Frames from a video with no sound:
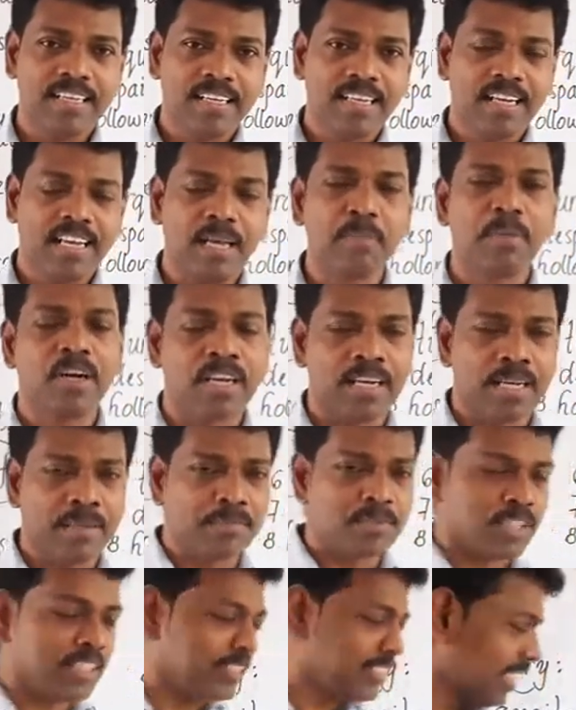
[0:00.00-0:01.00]
Laburnum
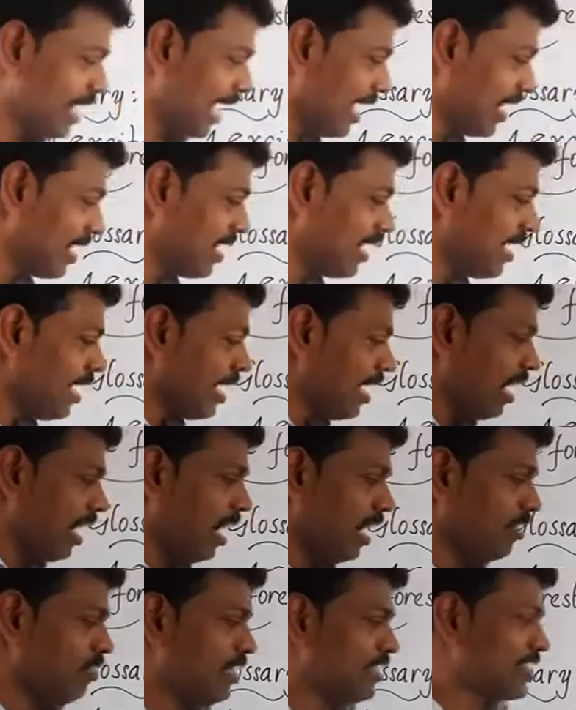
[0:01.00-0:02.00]
tree said,
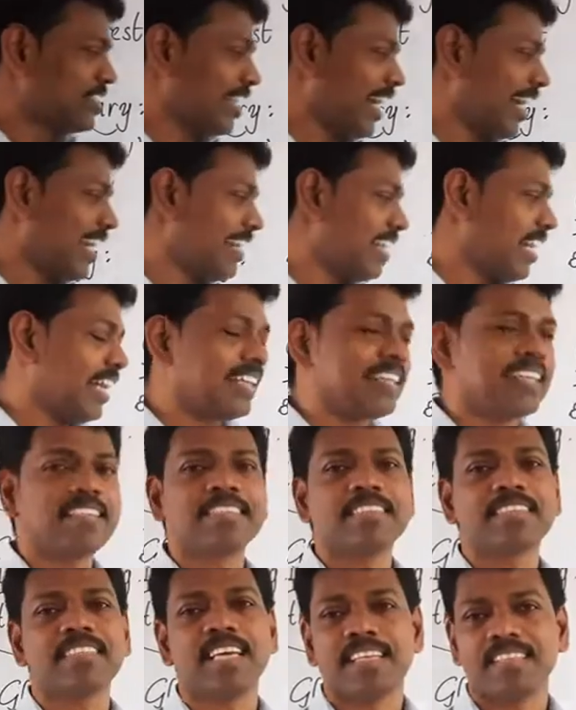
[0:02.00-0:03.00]
I will shine like a
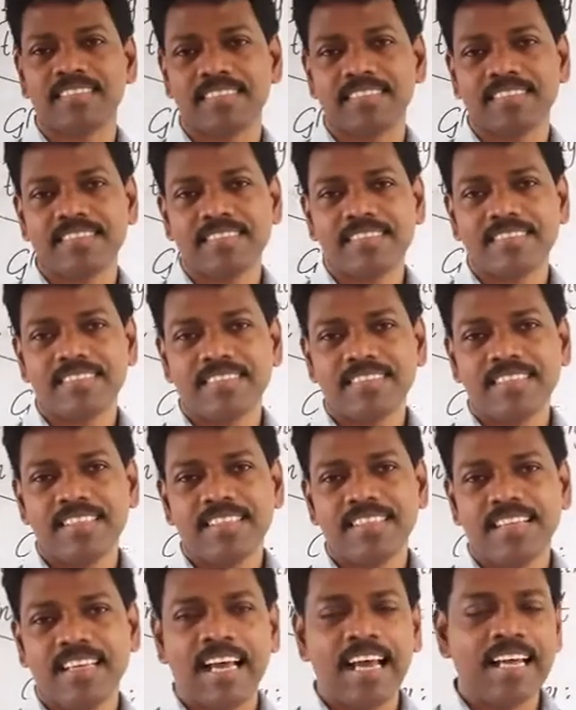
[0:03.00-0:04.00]
sun.
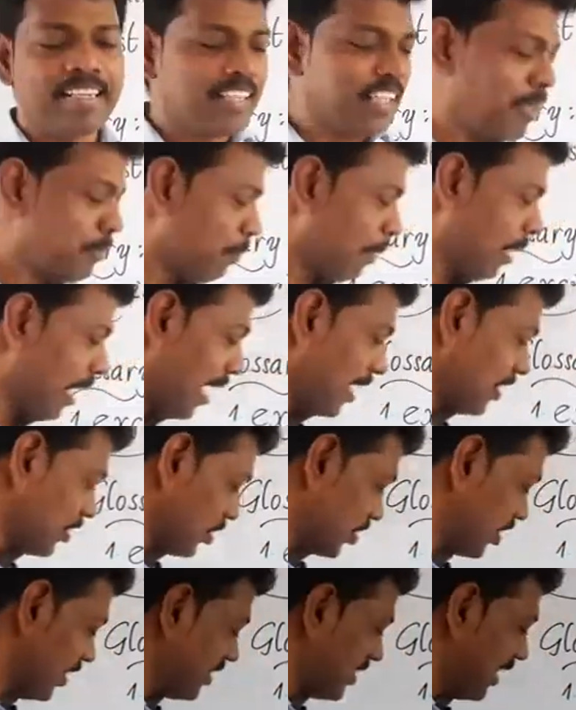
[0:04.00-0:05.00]
And then palash
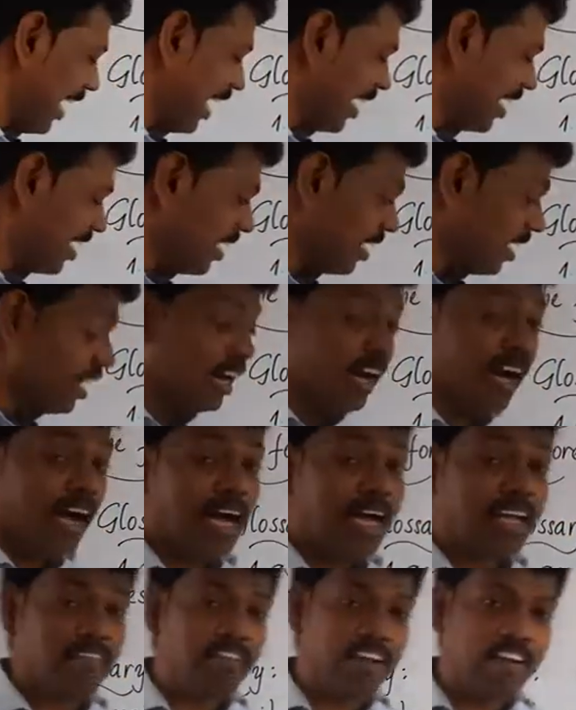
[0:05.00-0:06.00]
tree said,
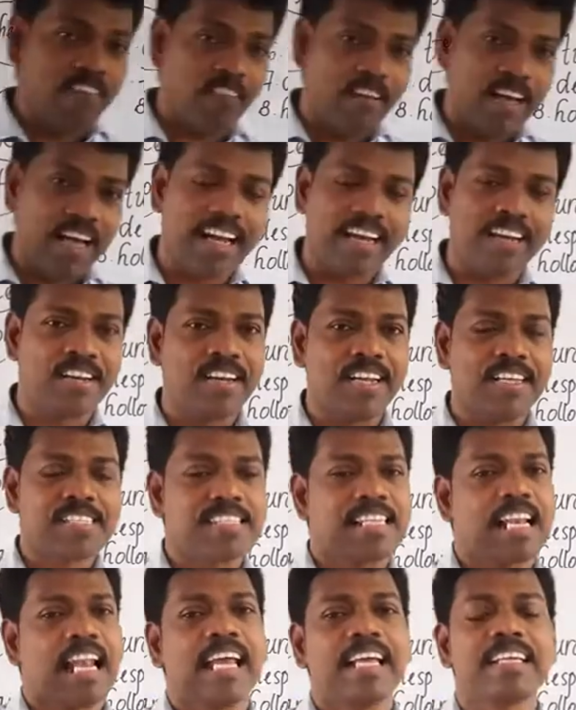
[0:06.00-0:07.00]
I will wear
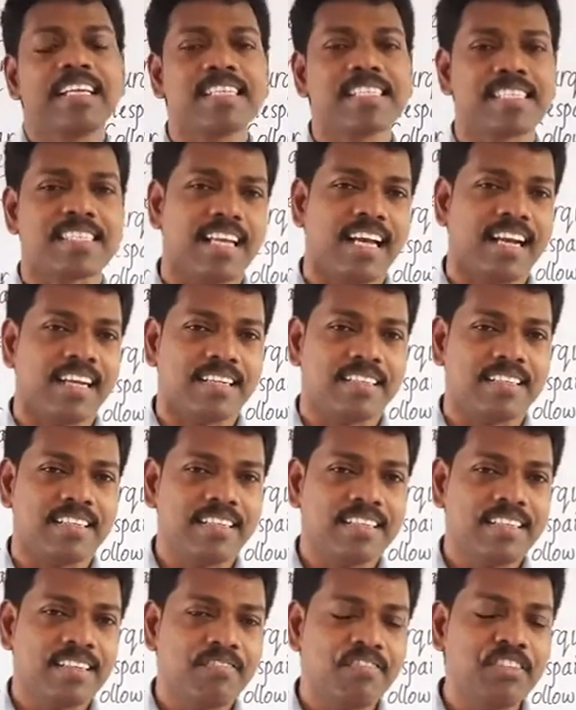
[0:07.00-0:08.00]
dress like a sun,
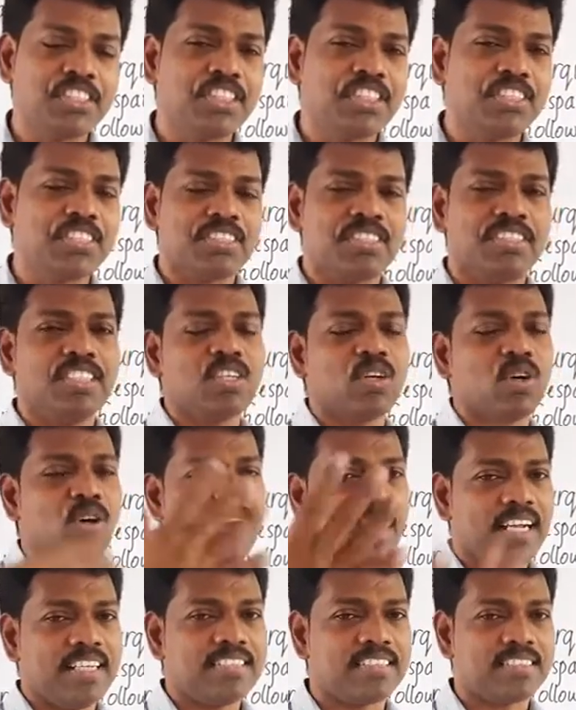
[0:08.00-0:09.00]
which is in the
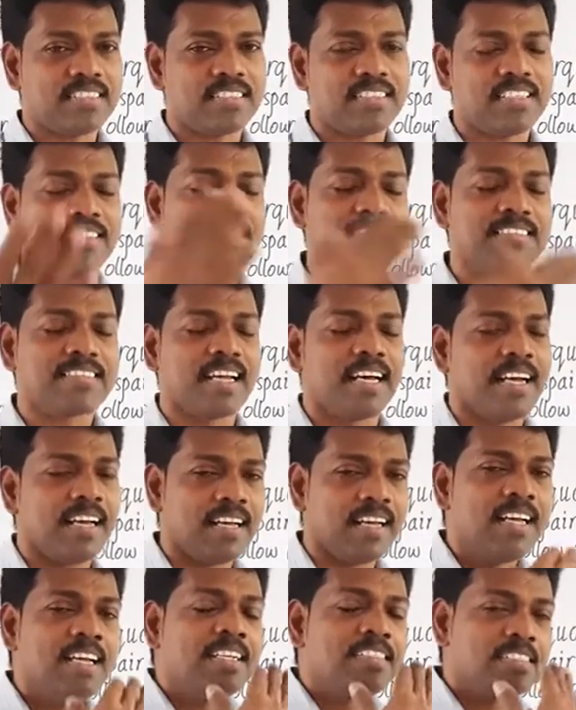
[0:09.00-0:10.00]
horizon,
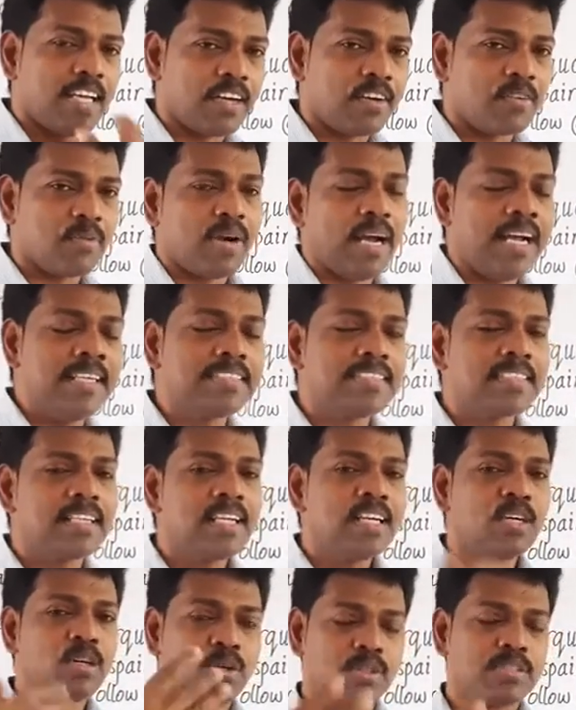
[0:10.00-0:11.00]
the sunrise
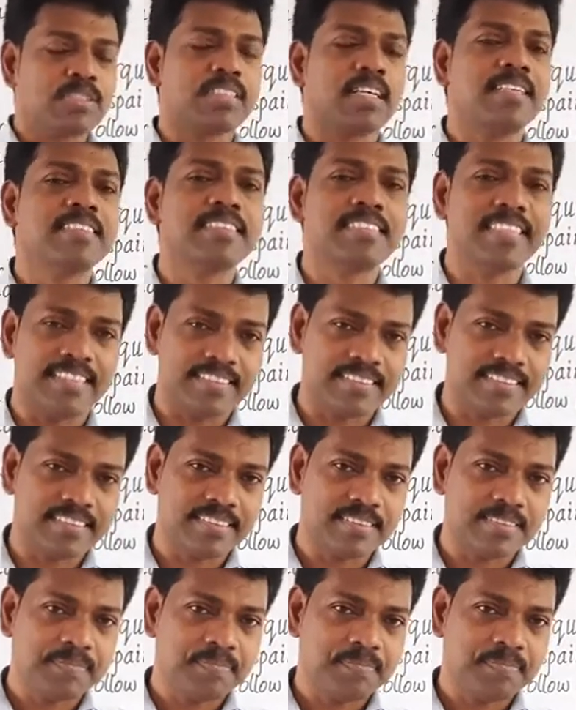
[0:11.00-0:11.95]
or sunsets.